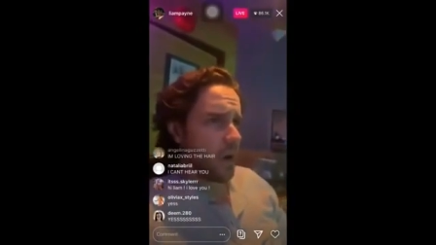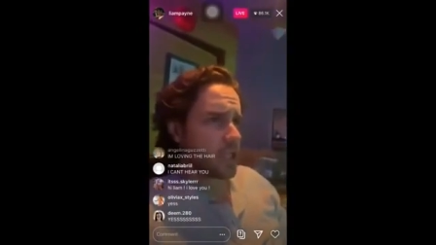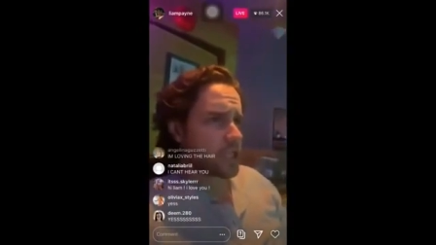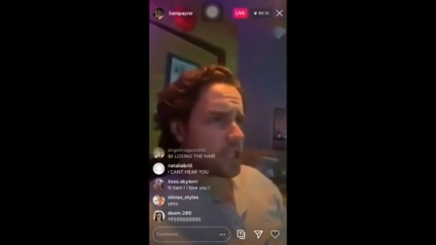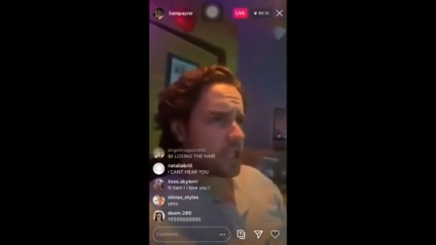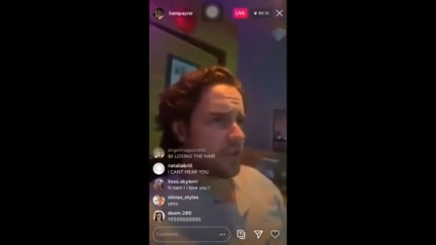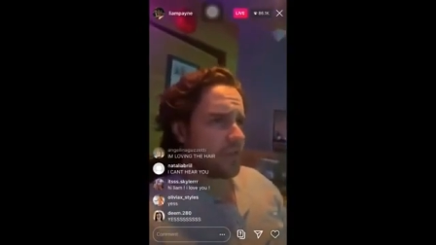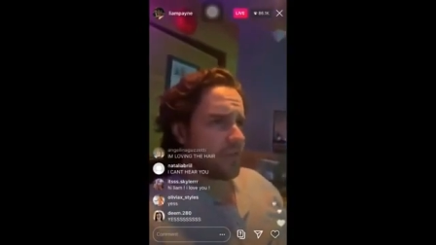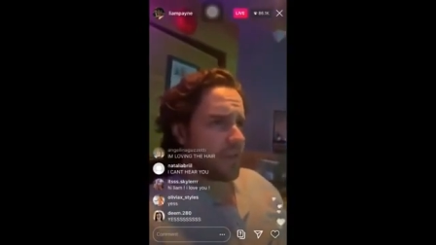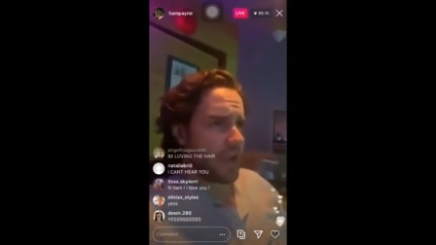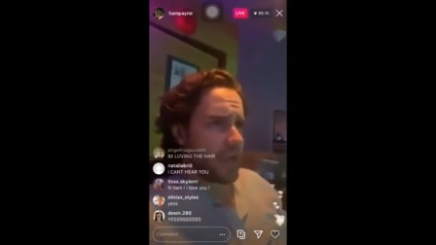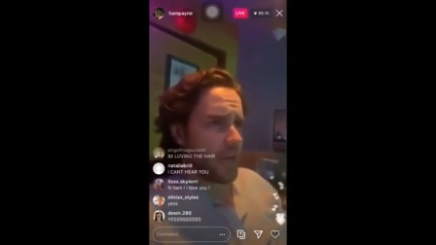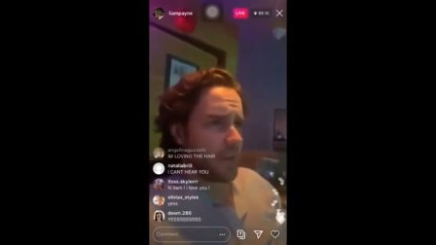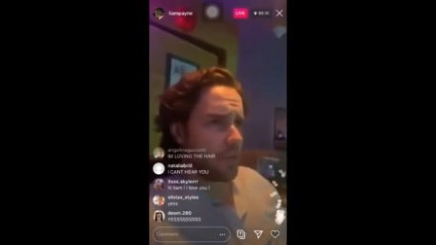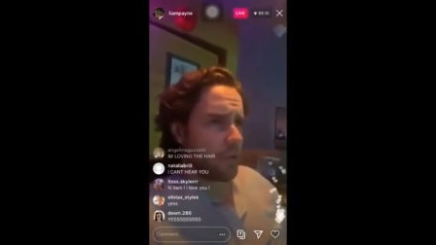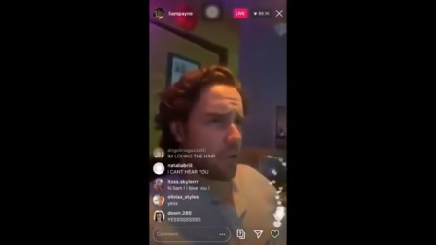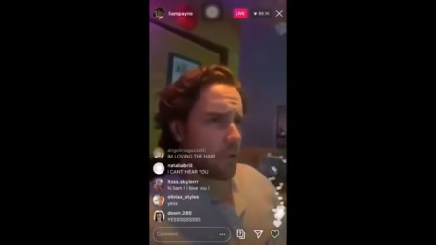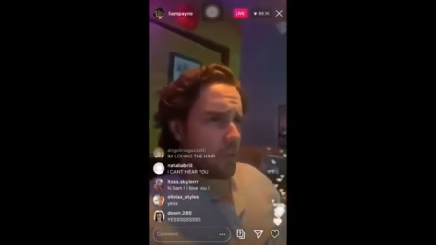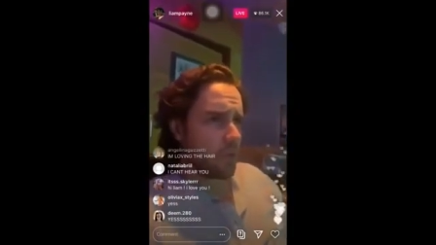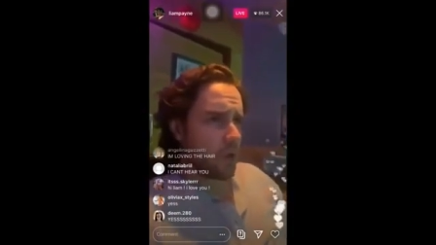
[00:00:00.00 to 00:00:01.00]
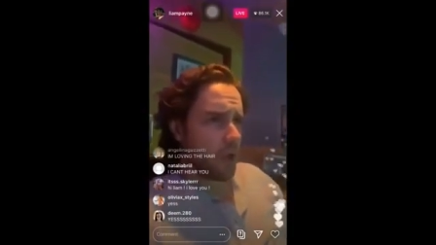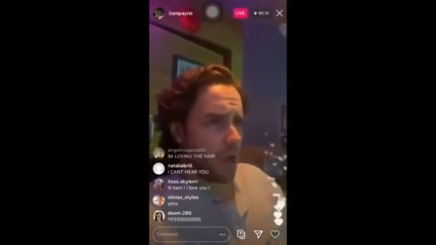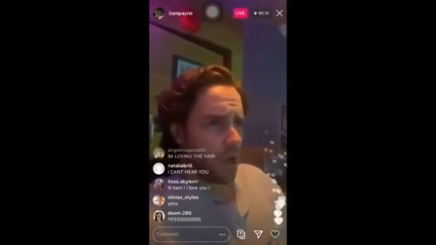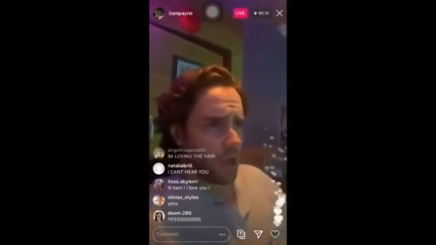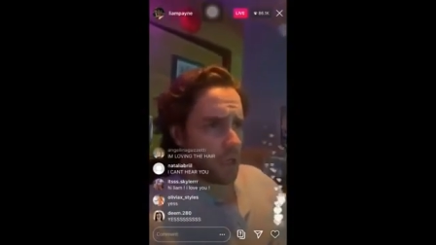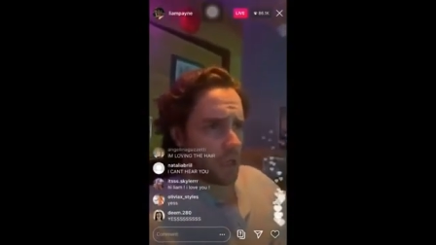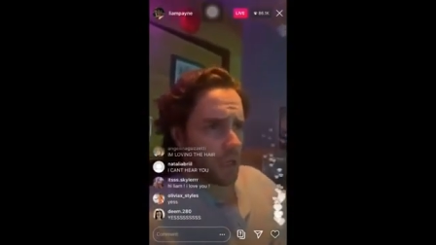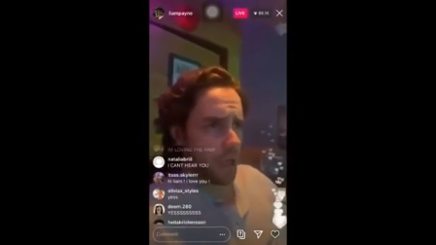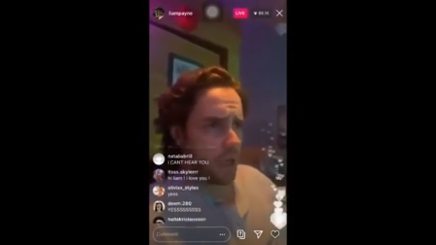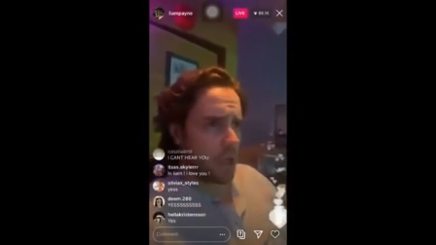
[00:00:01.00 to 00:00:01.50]
are actually available
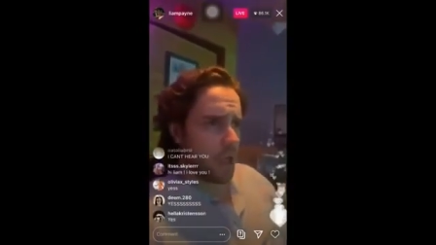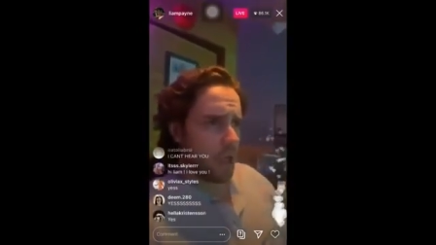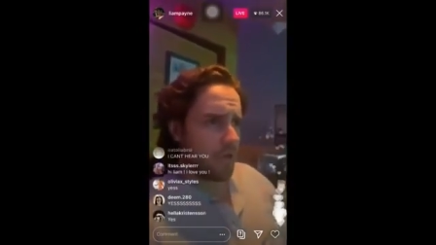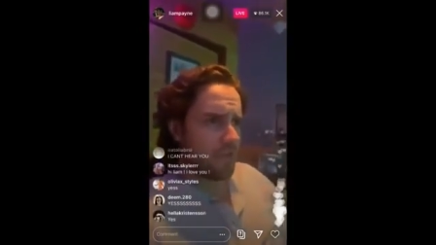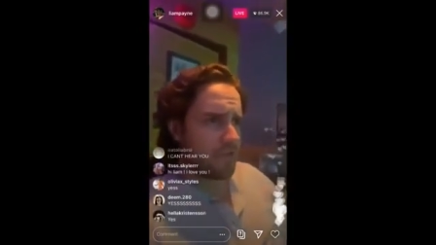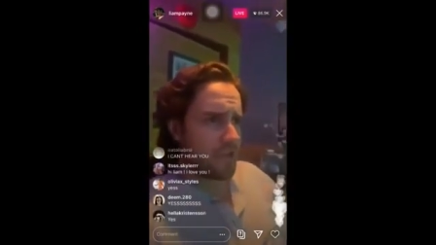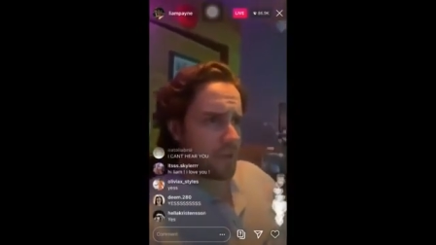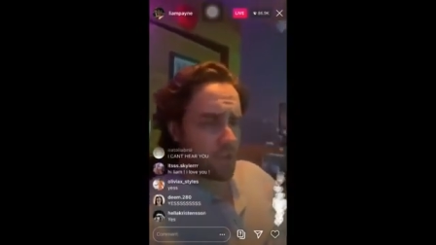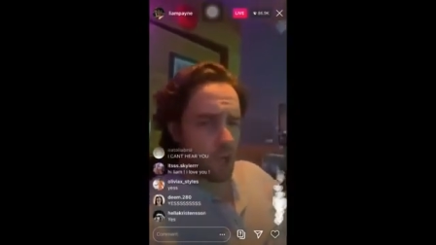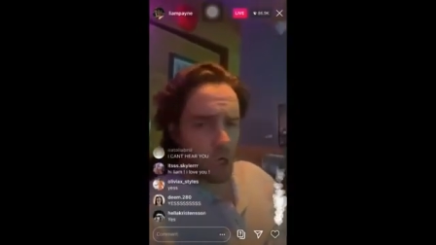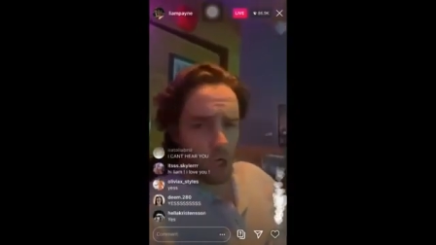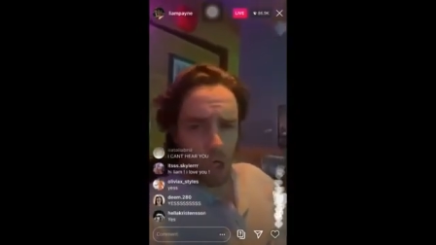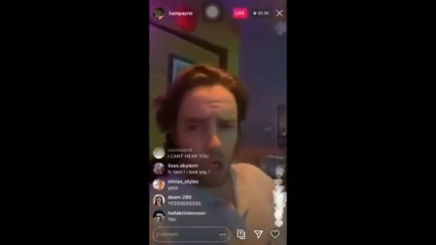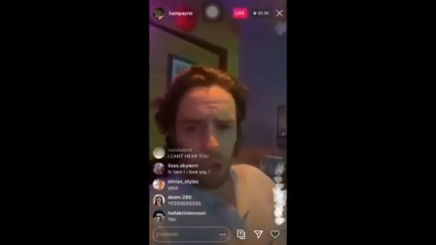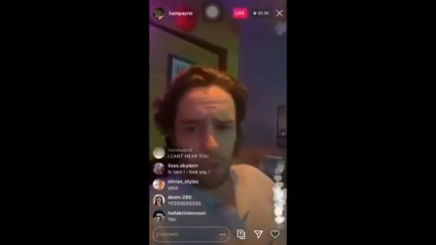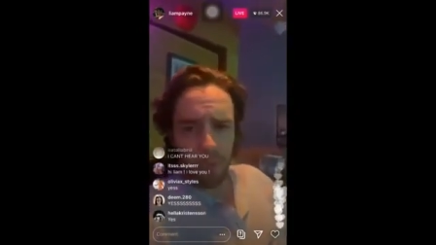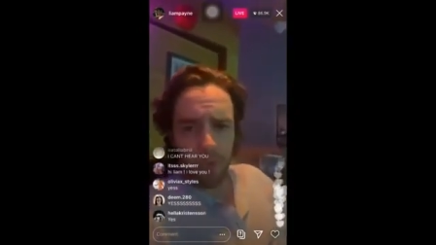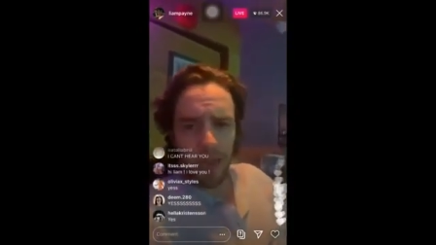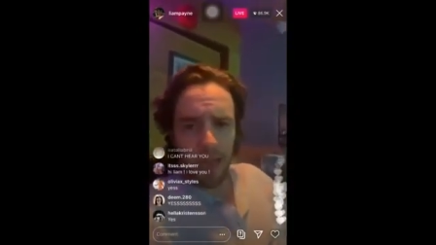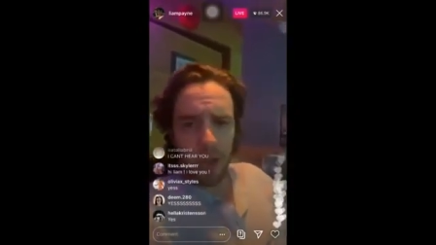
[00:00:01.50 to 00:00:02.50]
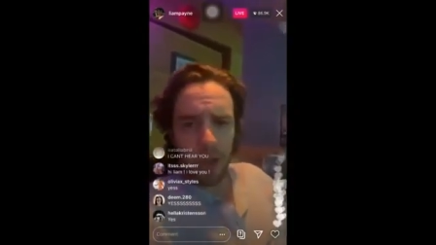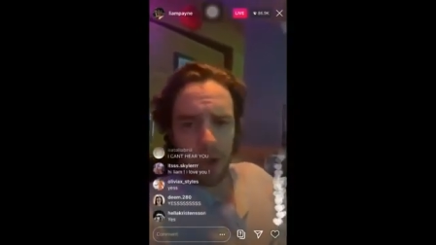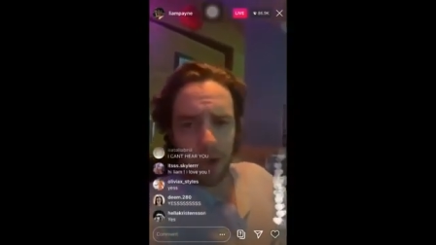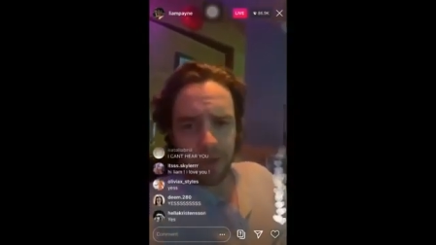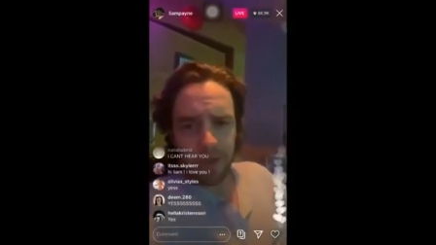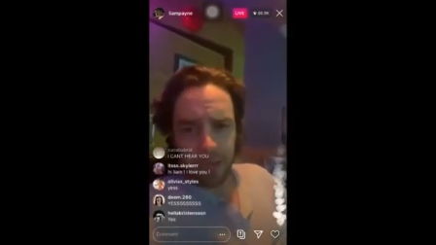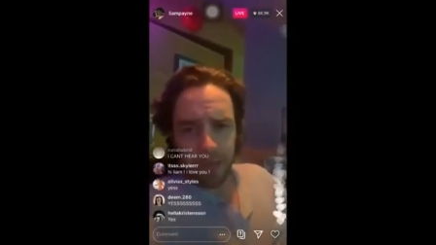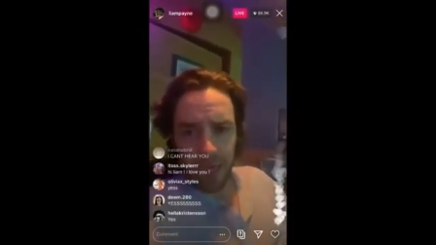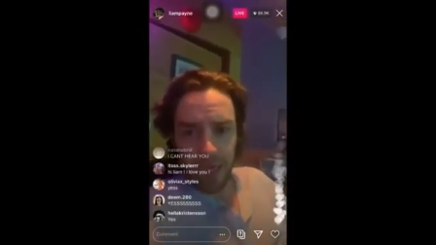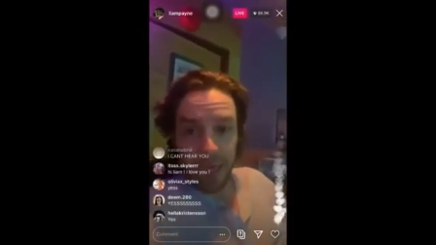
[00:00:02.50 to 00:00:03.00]
on uh, Veep.com
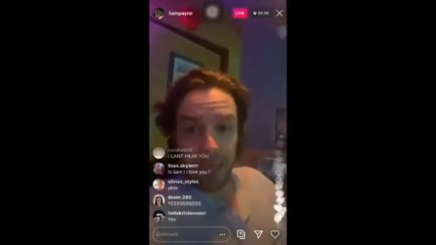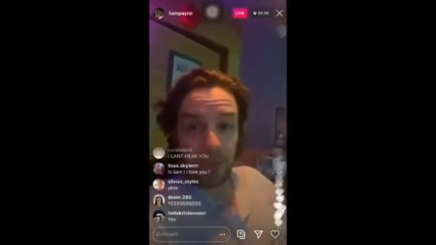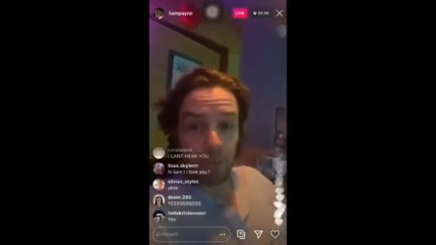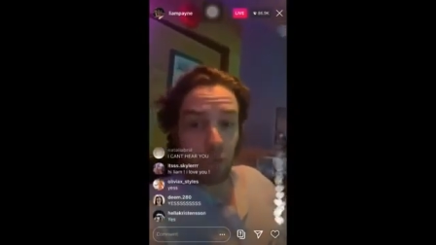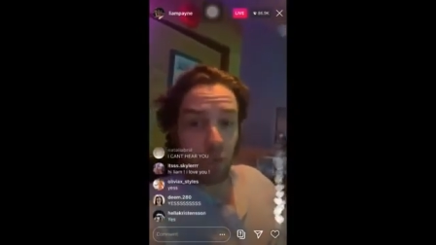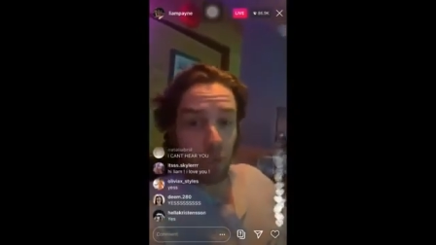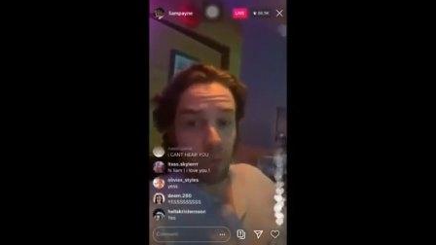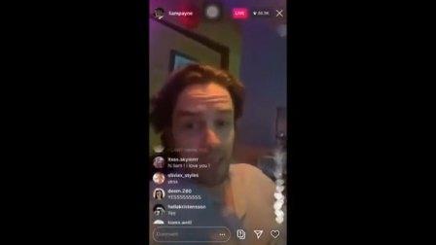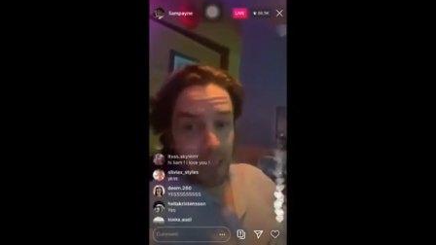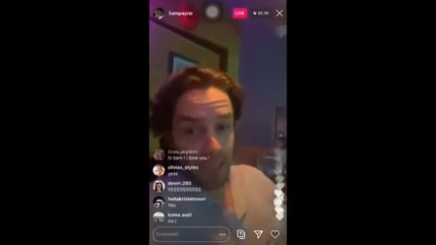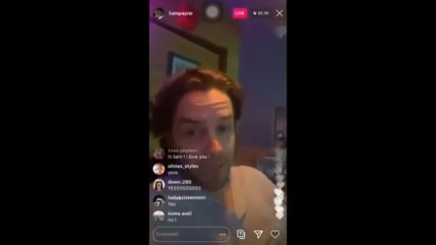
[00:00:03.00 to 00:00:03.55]
now. I think the link